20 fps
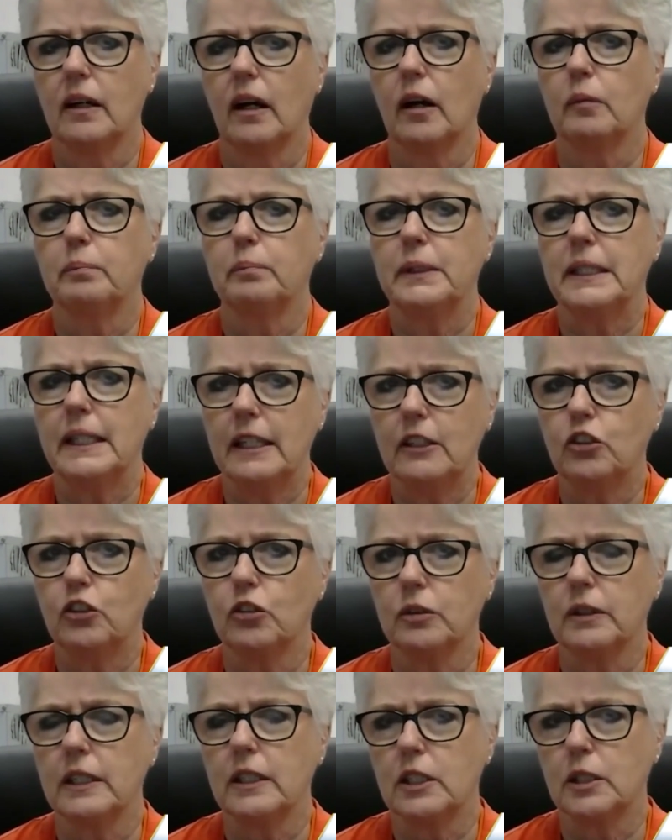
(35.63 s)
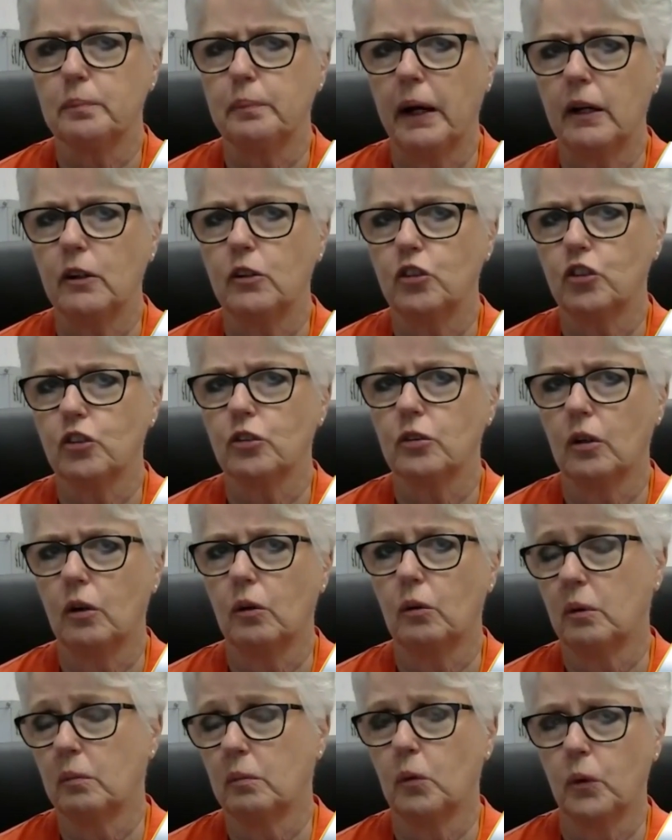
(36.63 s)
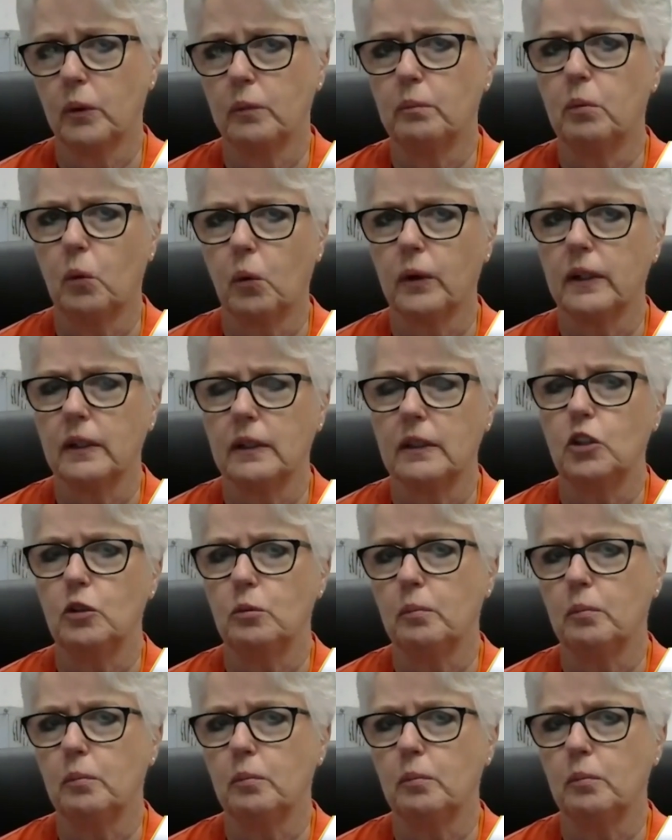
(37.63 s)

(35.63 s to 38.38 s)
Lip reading: a potential exposure, or more importantly,